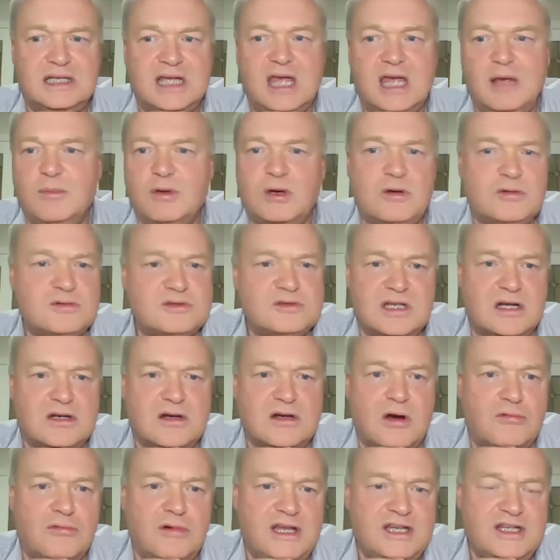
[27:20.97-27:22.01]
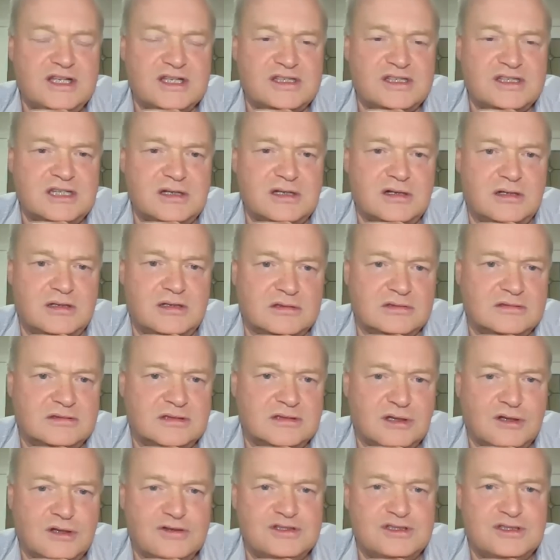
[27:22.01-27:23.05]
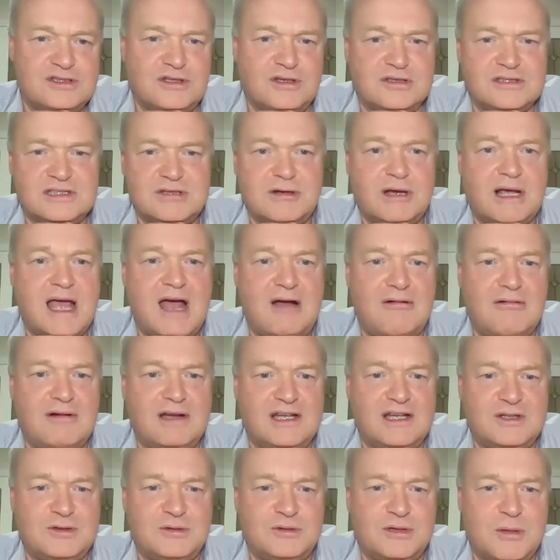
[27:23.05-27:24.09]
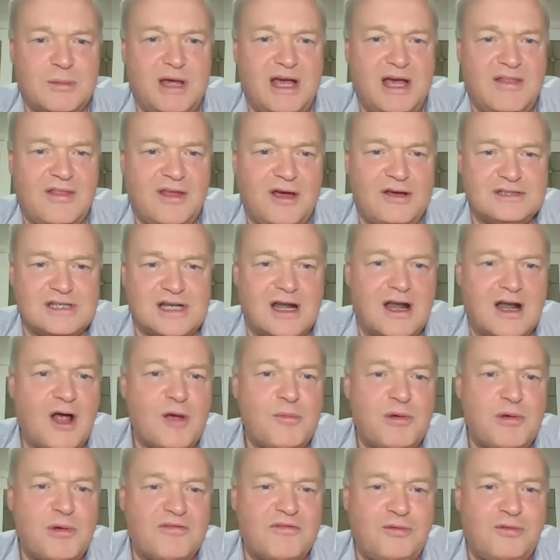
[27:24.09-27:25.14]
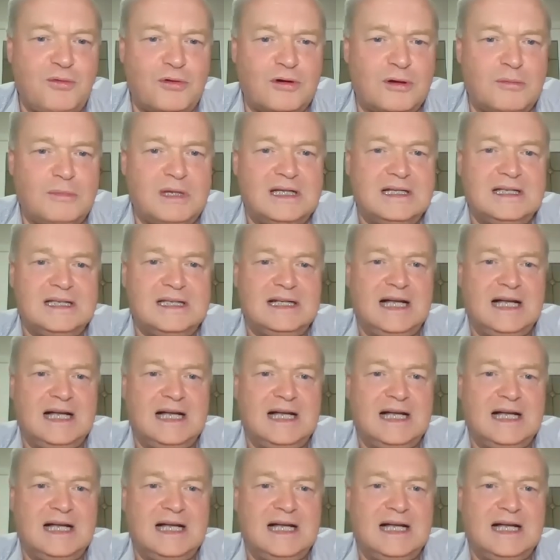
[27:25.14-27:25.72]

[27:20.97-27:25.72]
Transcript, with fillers: chemicals that are not registered on lucerne, so I can't really talk about those in an open forum.